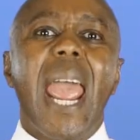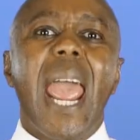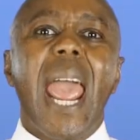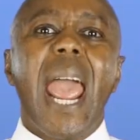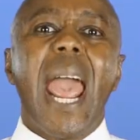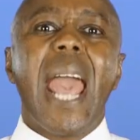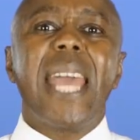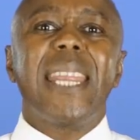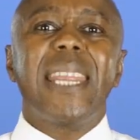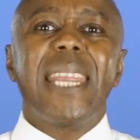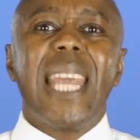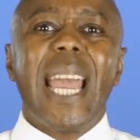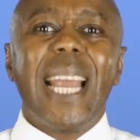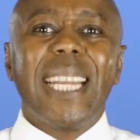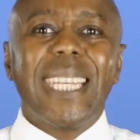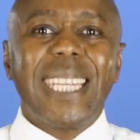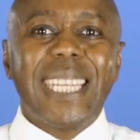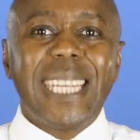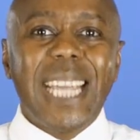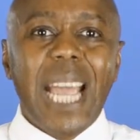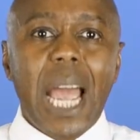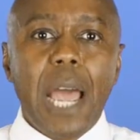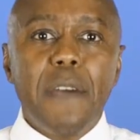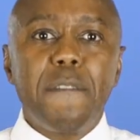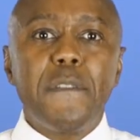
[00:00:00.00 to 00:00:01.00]
And
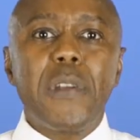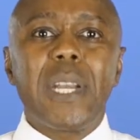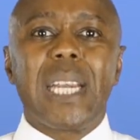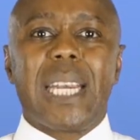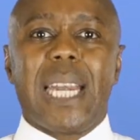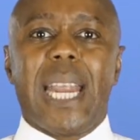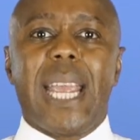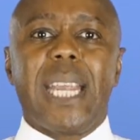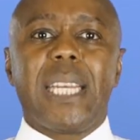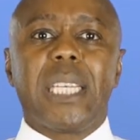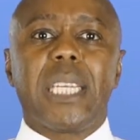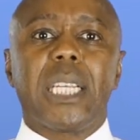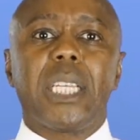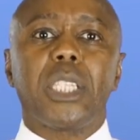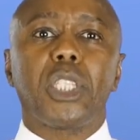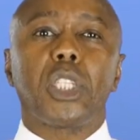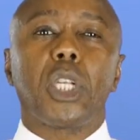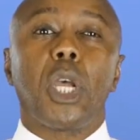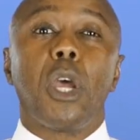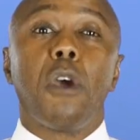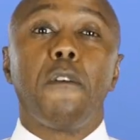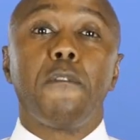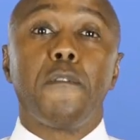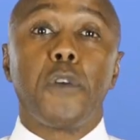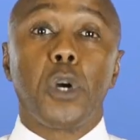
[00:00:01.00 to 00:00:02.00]
that covered
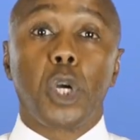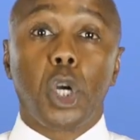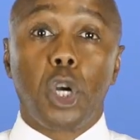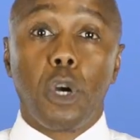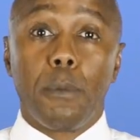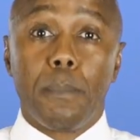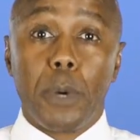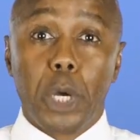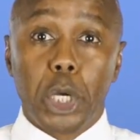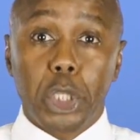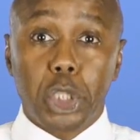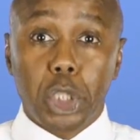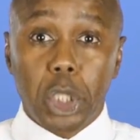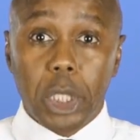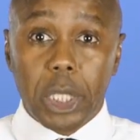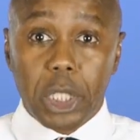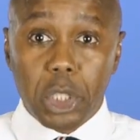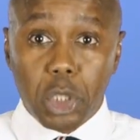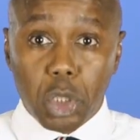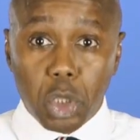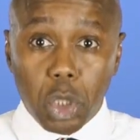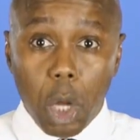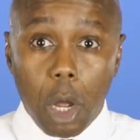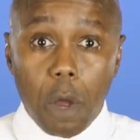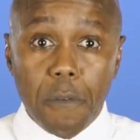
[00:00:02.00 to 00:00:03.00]
lenders for commercial
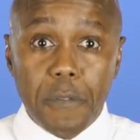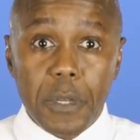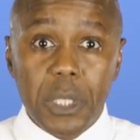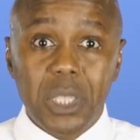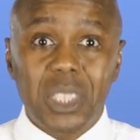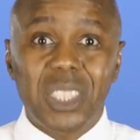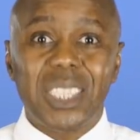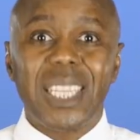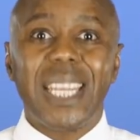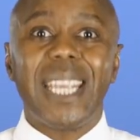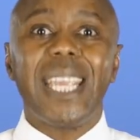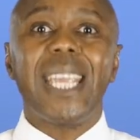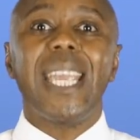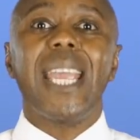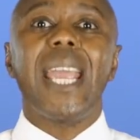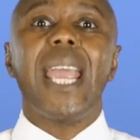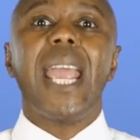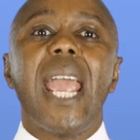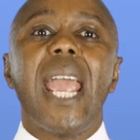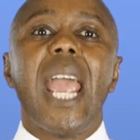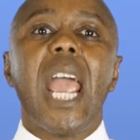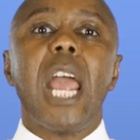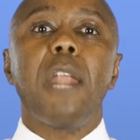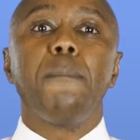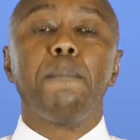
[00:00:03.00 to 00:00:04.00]
insolvency
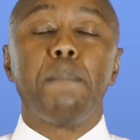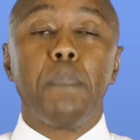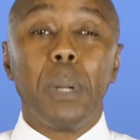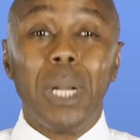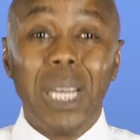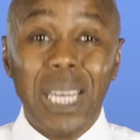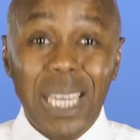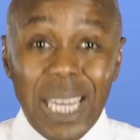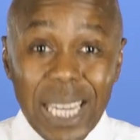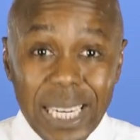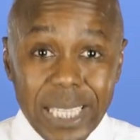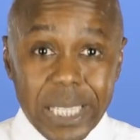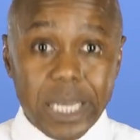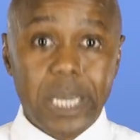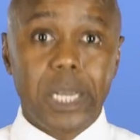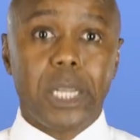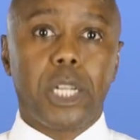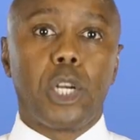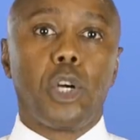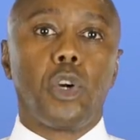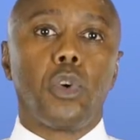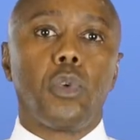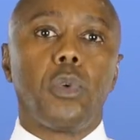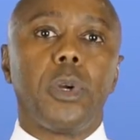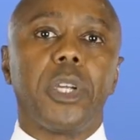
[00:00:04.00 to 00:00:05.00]
and
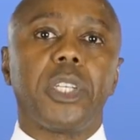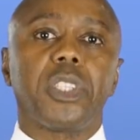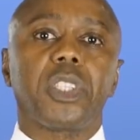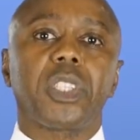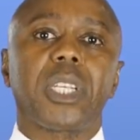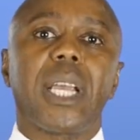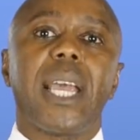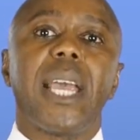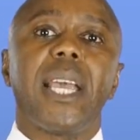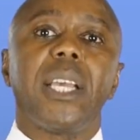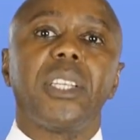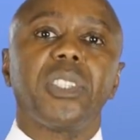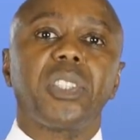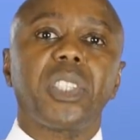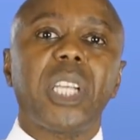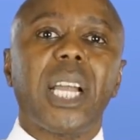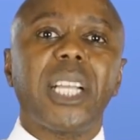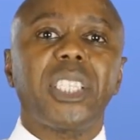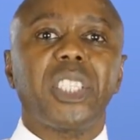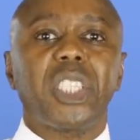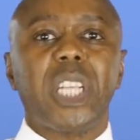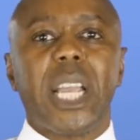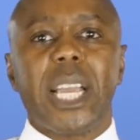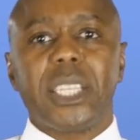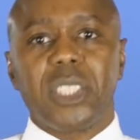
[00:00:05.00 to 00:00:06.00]
political risk
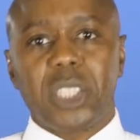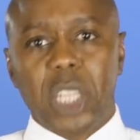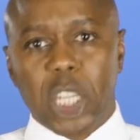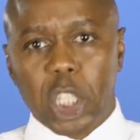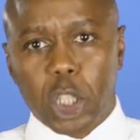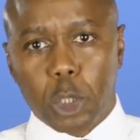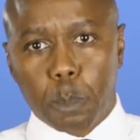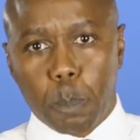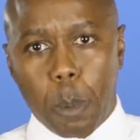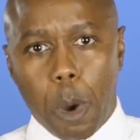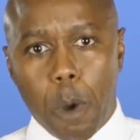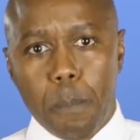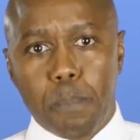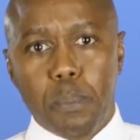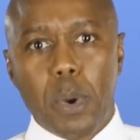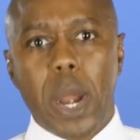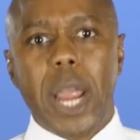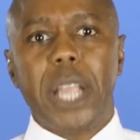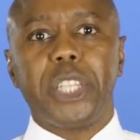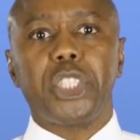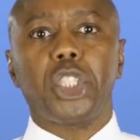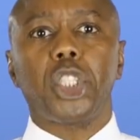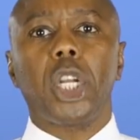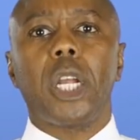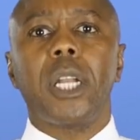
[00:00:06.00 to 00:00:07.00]
such as
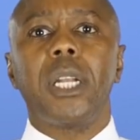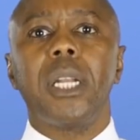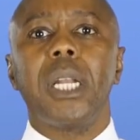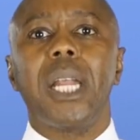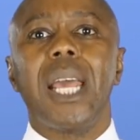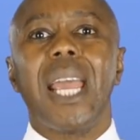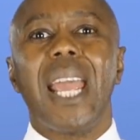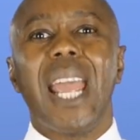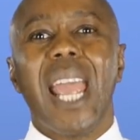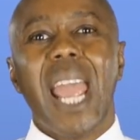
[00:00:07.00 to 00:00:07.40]
expropriation,